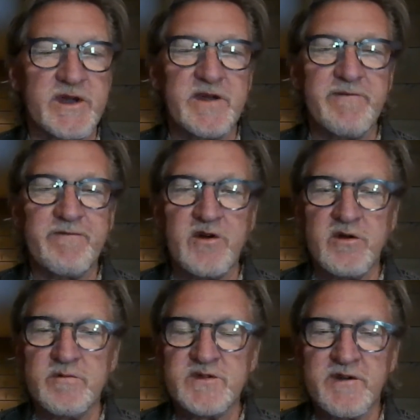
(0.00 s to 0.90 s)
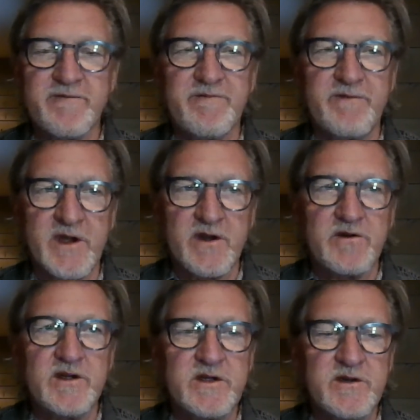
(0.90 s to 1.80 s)
plaintiff firms are
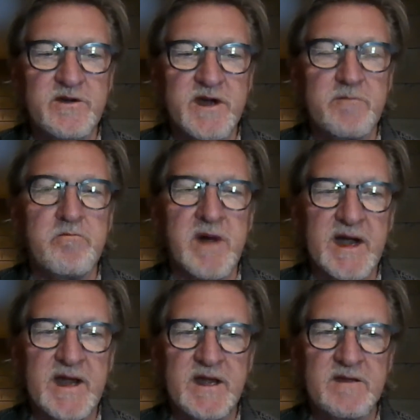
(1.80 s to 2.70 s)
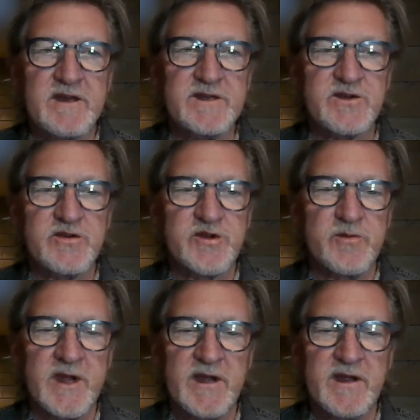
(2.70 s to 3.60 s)
very good at mining that
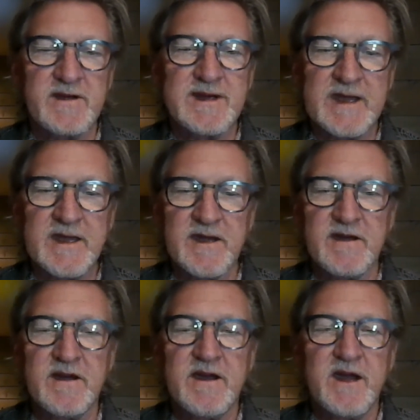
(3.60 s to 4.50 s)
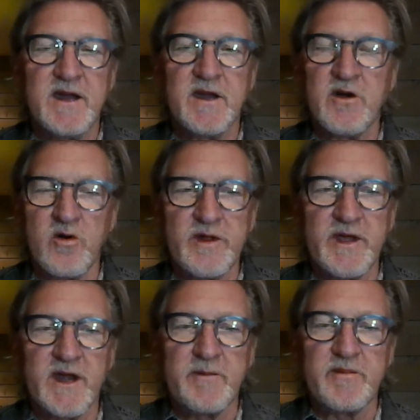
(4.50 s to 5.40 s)
social media data and
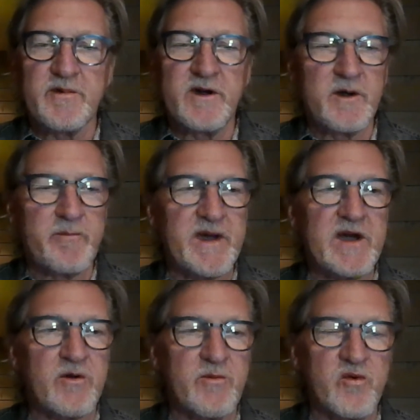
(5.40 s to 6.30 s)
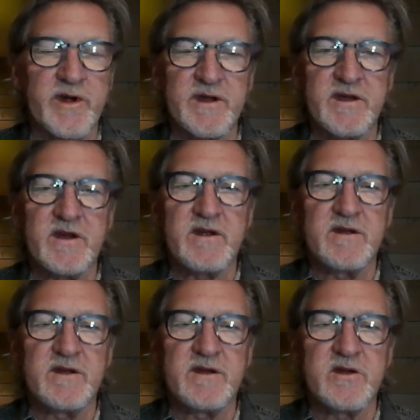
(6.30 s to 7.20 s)
holding it up on a PowerPoint
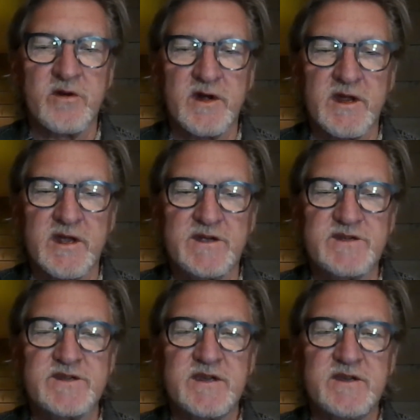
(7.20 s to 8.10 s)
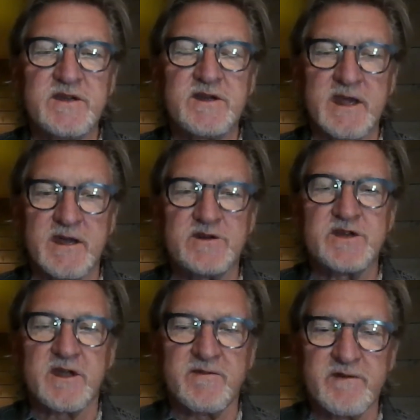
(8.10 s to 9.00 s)
in a court case, again,
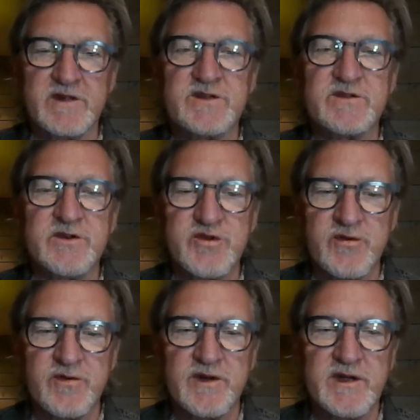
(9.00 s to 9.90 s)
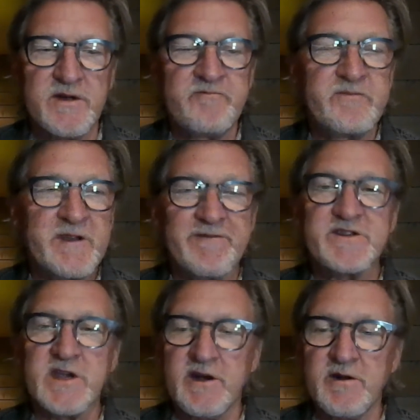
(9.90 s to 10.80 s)
to convince the jury,
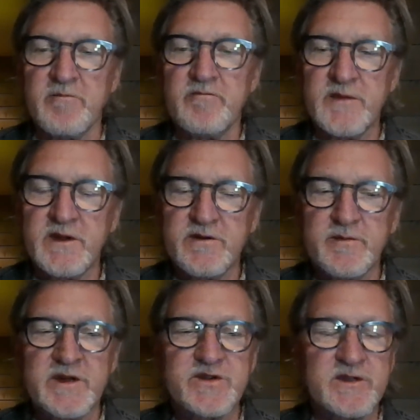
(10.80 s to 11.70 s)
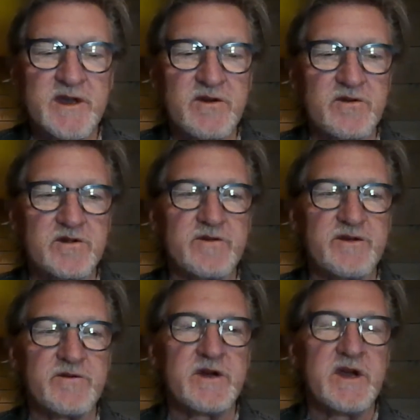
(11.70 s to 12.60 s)
scare them. You mentioned that earlier.
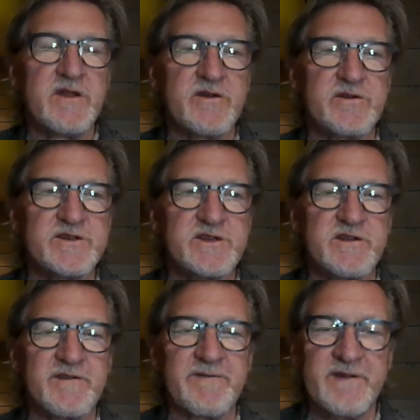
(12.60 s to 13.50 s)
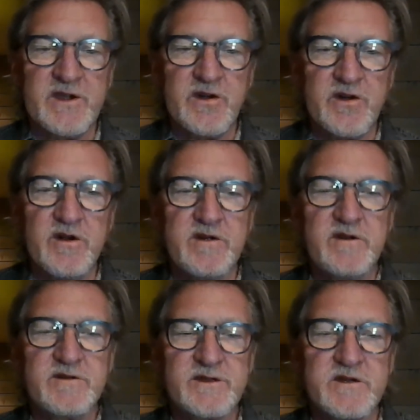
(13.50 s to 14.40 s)
They're instilling fear